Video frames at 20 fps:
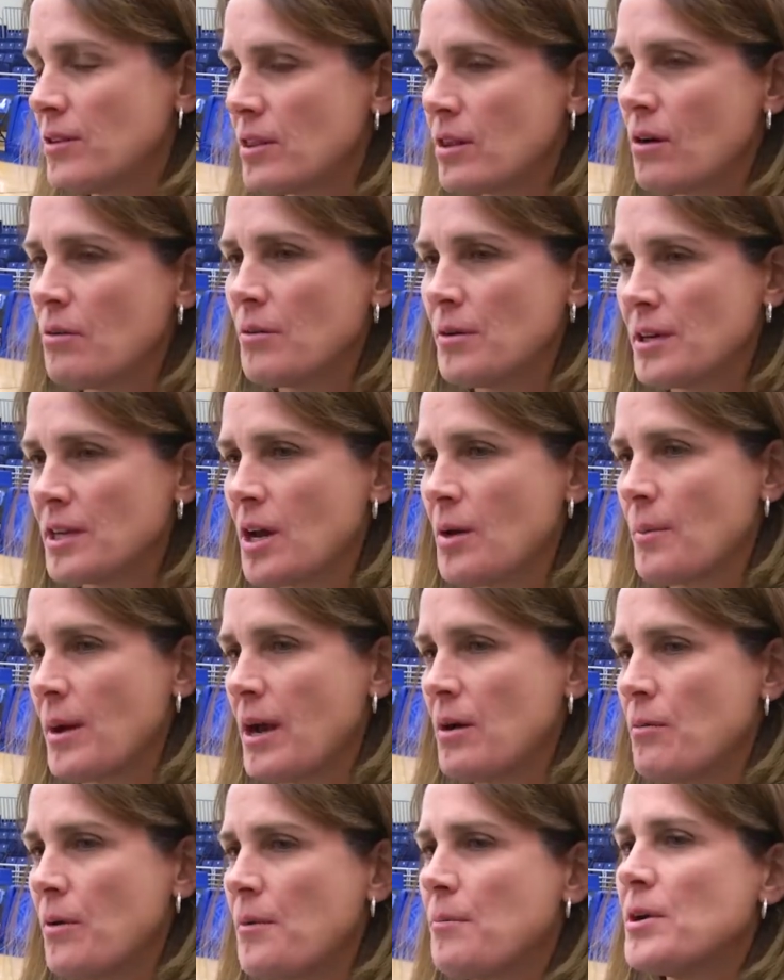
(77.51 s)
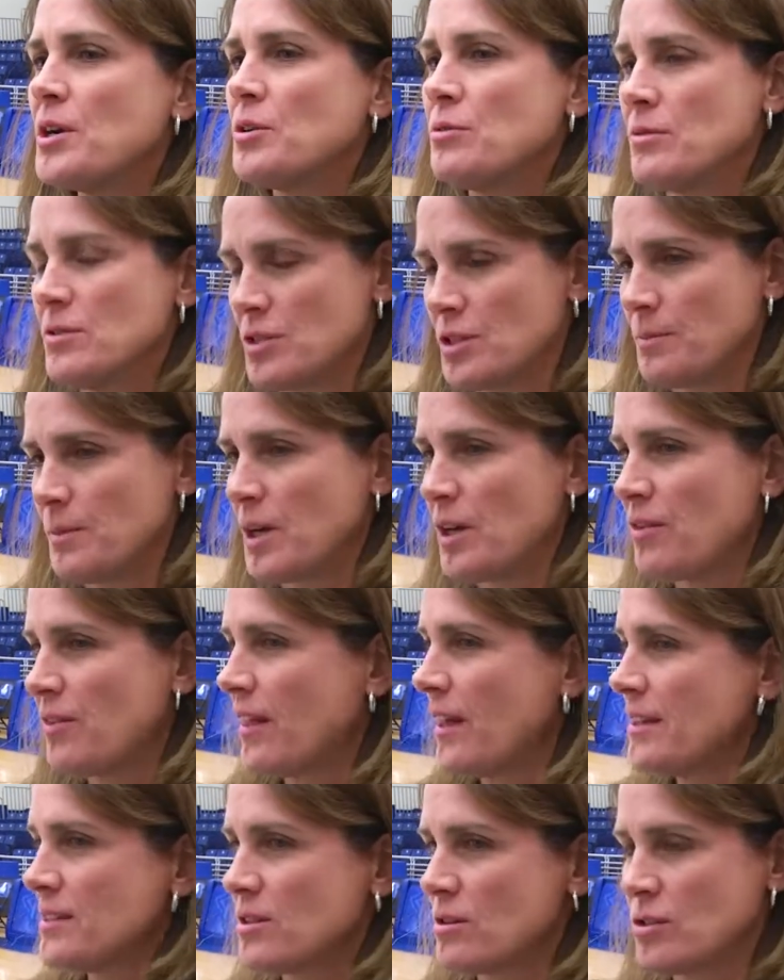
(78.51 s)
We thought we'd come out. We were doing some good
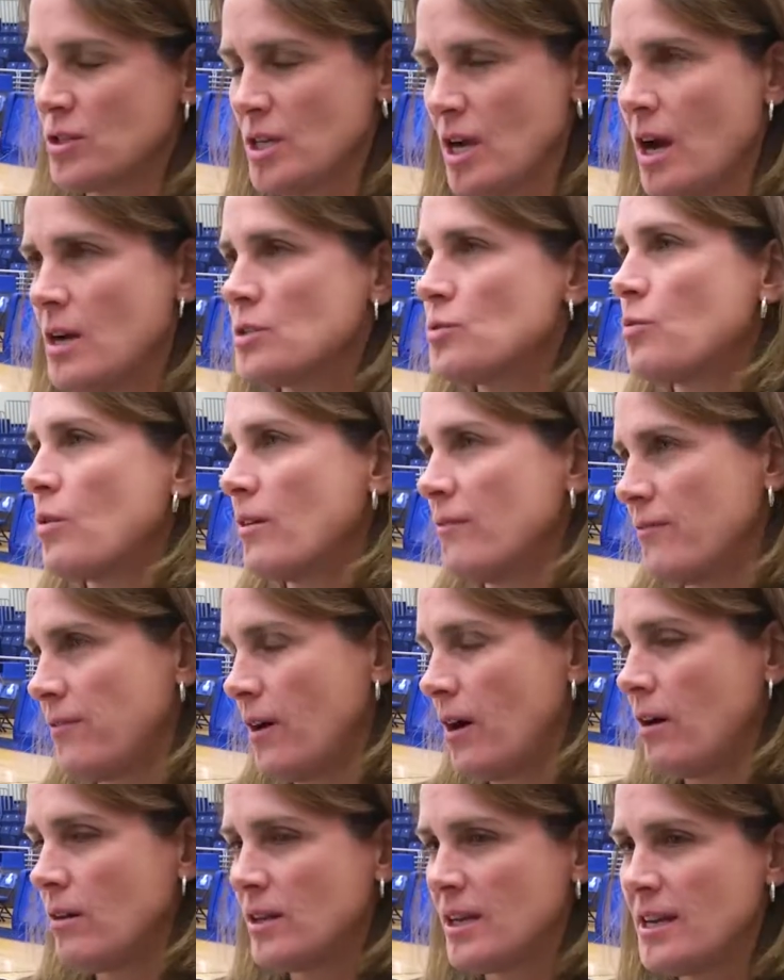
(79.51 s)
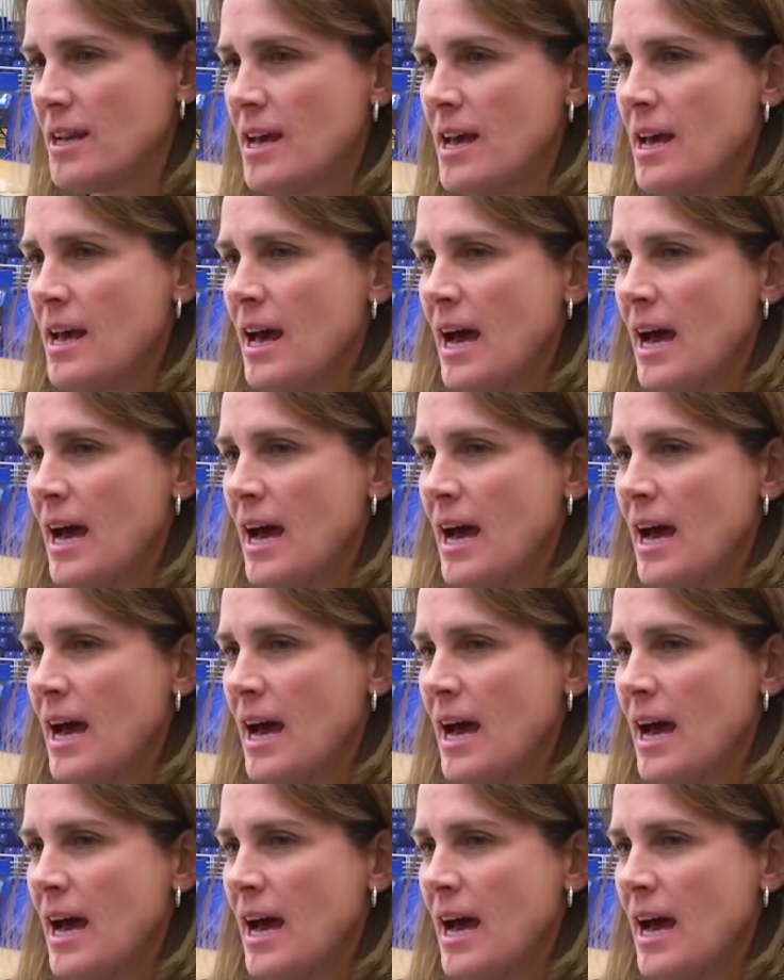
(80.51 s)
things. Our shots weren't falling.